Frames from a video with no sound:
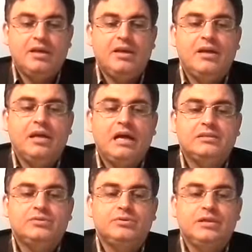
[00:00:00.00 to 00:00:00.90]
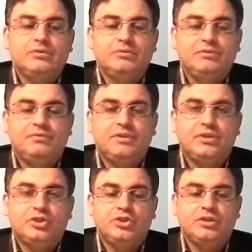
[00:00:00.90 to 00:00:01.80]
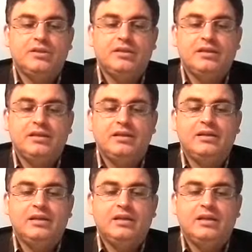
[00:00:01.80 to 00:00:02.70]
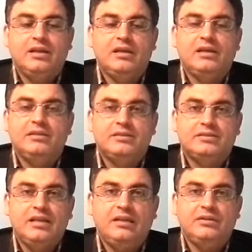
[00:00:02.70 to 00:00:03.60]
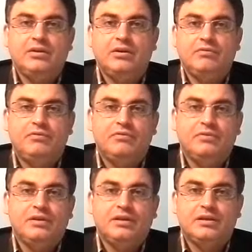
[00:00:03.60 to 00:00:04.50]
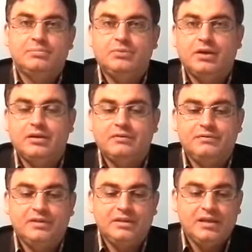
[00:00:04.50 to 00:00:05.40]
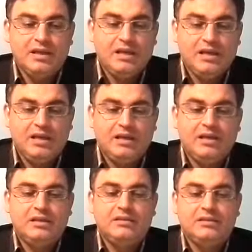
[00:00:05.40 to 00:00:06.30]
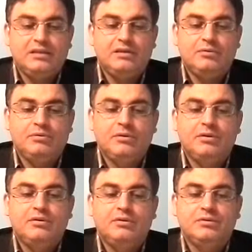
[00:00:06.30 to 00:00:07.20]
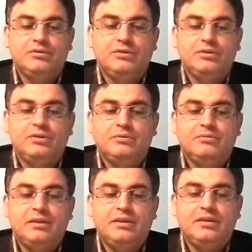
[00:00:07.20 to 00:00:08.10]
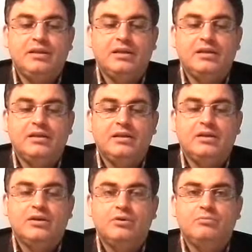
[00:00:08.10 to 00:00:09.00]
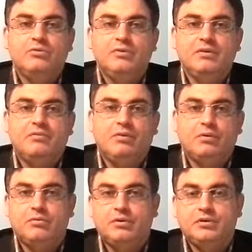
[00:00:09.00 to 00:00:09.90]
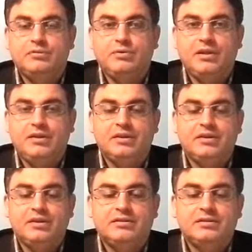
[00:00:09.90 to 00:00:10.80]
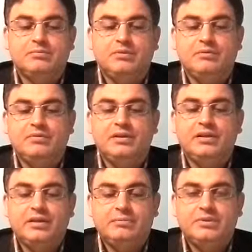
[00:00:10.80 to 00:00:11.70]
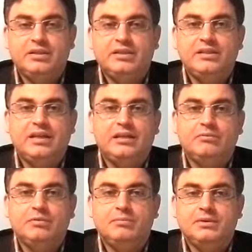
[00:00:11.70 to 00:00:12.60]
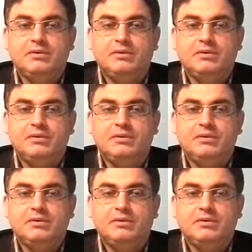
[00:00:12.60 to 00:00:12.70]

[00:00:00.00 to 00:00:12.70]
As soon as we finish the understanding of cryptography, and we will continue with moving forward with the concept of encryption, and we